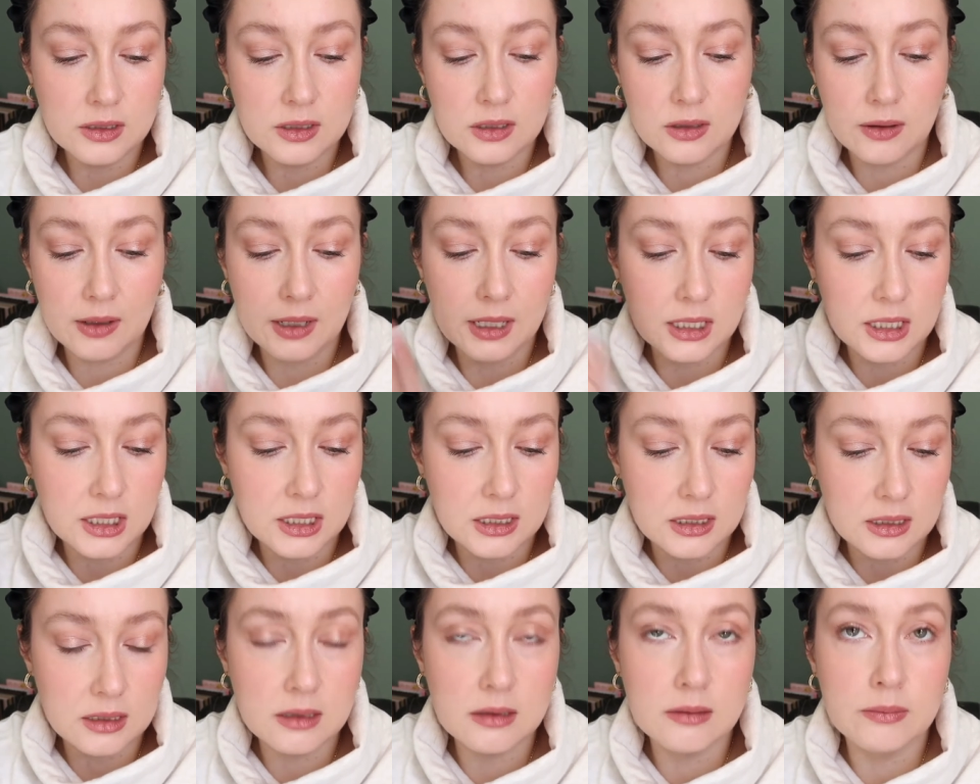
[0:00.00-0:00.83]
so I
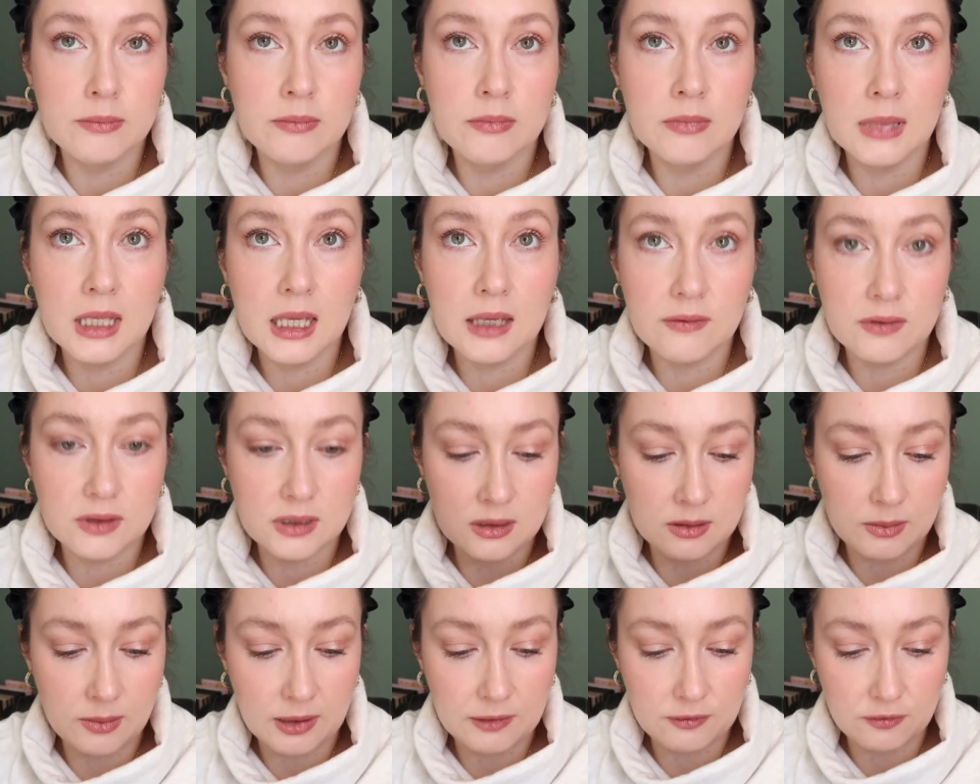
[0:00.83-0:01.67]
just gave it
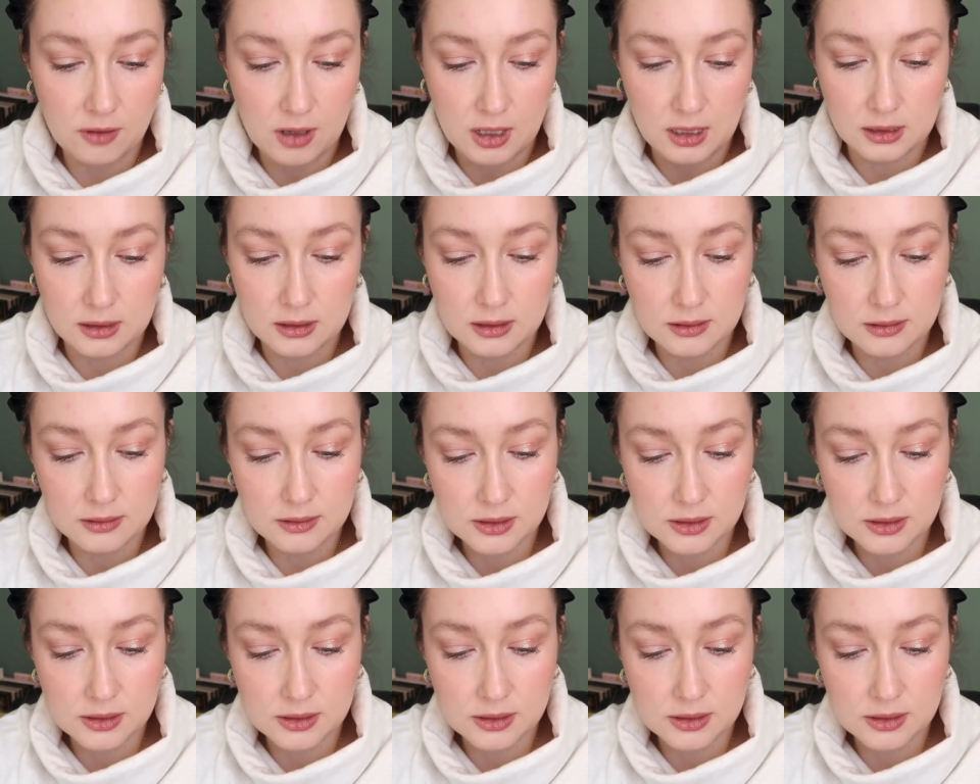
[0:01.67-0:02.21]
to my friend.